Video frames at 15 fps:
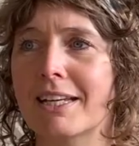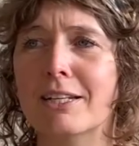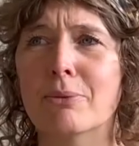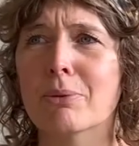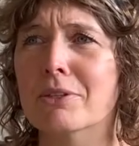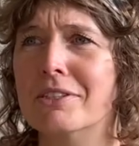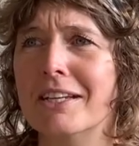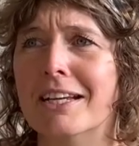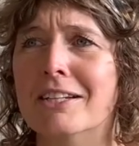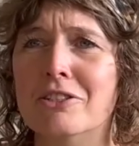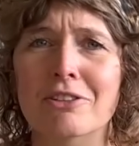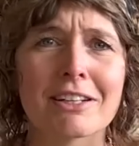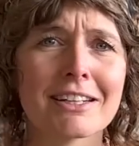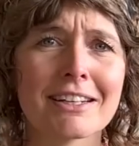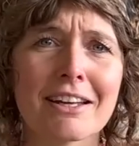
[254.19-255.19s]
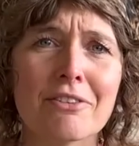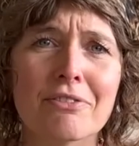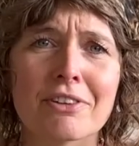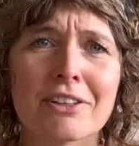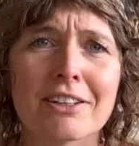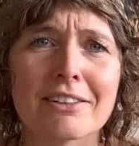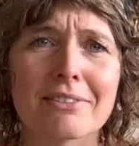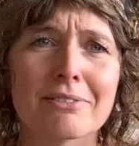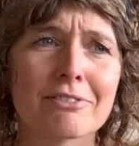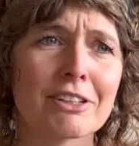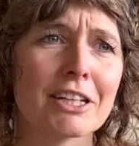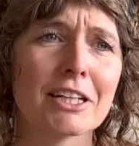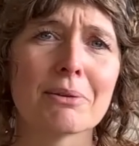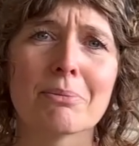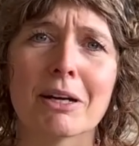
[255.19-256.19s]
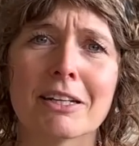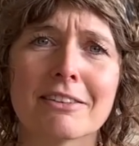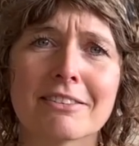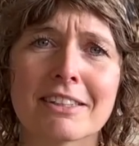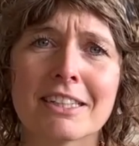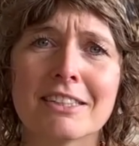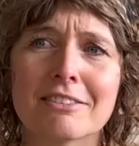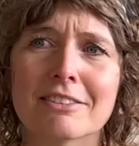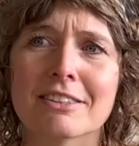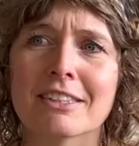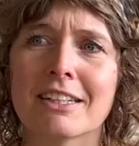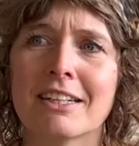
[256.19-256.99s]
It was actually never really my taste.